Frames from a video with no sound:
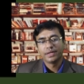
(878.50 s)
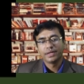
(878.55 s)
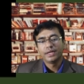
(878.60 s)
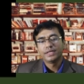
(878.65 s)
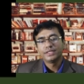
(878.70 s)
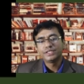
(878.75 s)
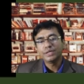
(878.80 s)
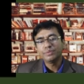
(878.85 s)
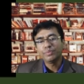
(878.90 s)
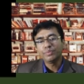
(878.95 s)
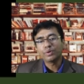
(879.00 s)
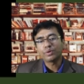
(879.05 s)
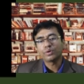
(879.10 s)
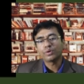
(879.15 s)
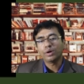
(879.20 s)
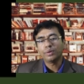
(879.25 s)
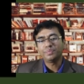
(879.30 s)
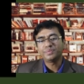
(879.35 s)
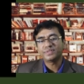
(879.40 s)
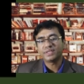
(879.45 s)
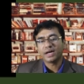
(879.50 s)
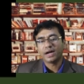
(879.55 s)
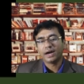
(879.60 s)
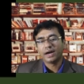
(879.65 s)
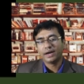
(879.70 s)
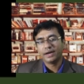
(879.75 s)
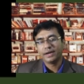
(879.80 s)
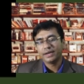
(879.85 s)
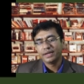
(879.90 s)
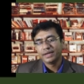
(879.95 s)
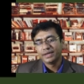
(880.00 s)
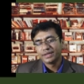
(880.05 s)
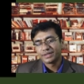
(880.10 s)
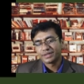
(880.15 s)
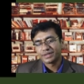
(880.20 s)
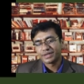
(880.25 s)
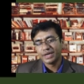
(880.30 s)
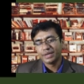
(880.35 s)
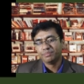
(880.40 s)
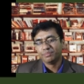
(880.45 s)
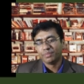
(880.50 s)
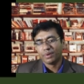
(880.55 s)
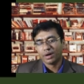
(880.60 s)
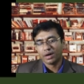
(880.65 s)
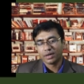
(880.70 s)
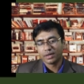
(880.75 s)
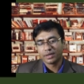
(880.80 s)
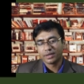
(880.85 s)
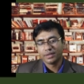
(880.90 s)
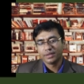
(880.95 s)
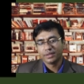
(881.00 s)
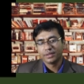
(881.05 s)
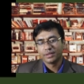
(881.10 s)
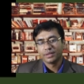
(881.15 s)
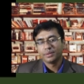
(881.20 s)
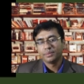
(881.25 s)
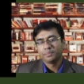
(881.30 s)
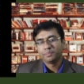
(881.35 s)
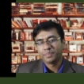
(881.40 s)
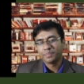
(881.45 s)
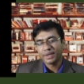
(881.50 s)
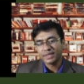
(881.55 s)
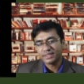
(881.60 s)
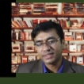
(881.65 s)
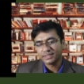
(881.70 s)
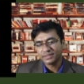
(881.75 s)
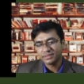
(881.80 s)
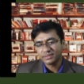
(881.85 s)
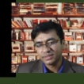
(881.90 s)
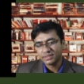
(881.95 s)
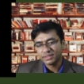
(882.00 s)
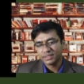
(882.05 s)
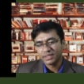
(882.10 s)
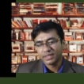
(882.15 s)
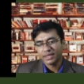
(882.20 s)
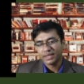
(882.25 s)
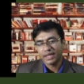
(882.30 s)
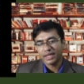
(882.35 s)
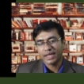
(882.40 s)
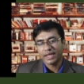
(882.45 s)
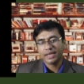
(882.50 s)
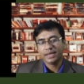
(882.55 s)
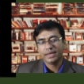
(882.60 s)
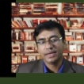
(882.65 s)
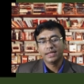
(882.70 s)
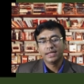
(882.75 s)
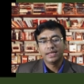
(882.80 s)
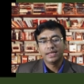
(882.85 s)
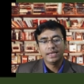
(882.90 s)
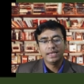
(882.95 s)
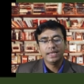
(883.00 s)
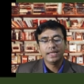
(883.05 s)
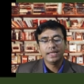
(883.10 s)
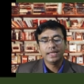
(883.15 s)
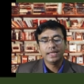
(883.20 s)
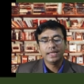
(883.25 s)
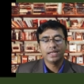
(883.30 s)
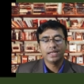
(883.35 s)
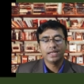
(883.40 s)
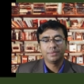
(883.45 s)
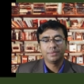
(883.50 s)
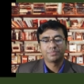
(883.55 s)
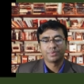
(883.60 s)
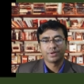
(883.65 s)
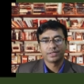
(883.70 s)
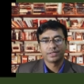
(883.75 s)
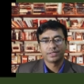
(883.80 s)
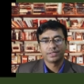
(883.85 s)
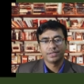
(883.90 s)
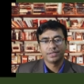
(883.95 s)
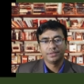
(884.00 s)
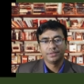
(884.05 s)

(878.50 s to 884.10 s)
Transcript: GMO crops are trademarked, patented, and legally protected.